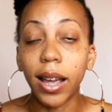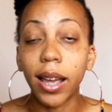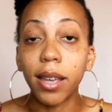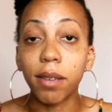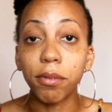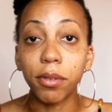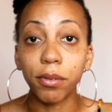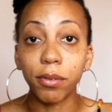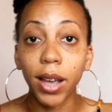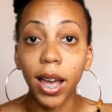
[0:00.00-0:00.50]

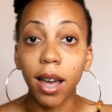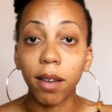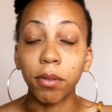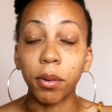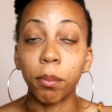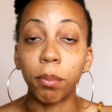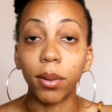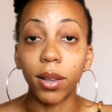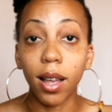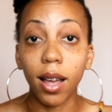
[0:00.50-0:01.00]
I even have
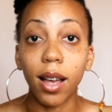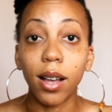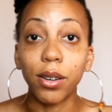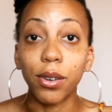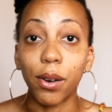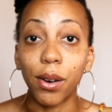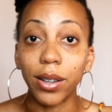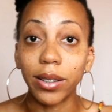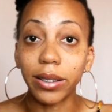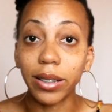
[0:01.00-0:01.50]
a
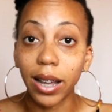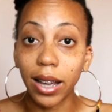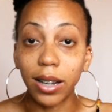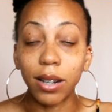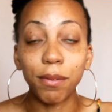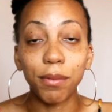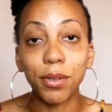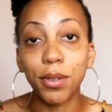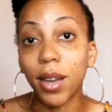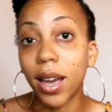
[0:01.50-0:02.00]
blog
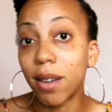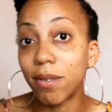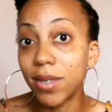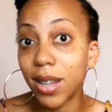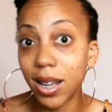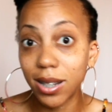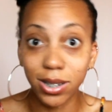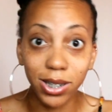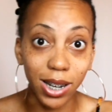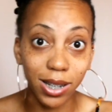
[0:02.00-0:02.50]
online. If you have
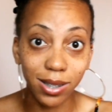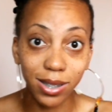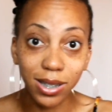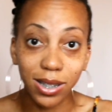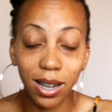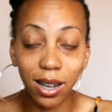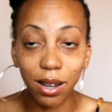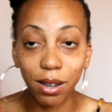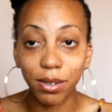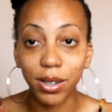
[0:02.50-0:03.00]
not checked
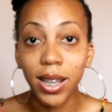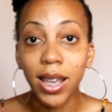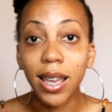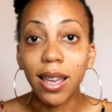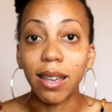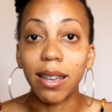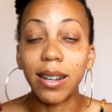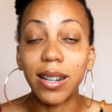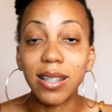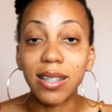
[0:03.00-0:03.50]
it out,
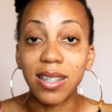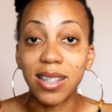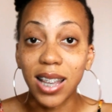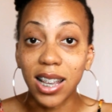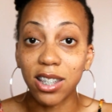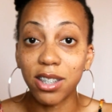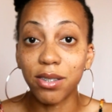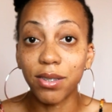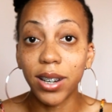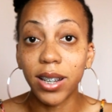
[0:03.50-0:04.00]
it is
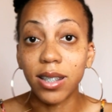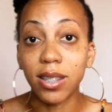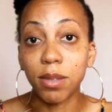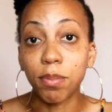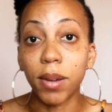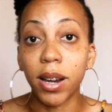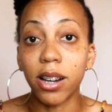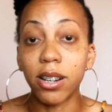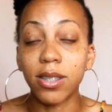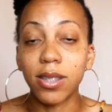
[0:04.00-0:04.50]

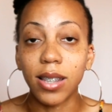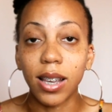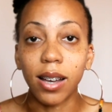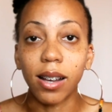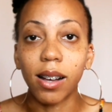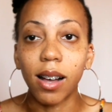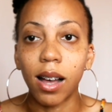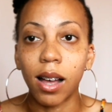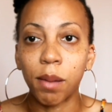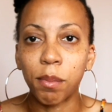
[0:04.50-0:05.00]

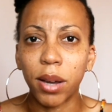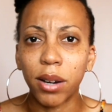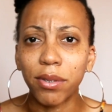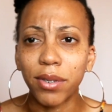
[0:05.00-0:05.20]
DesireeInspires.com.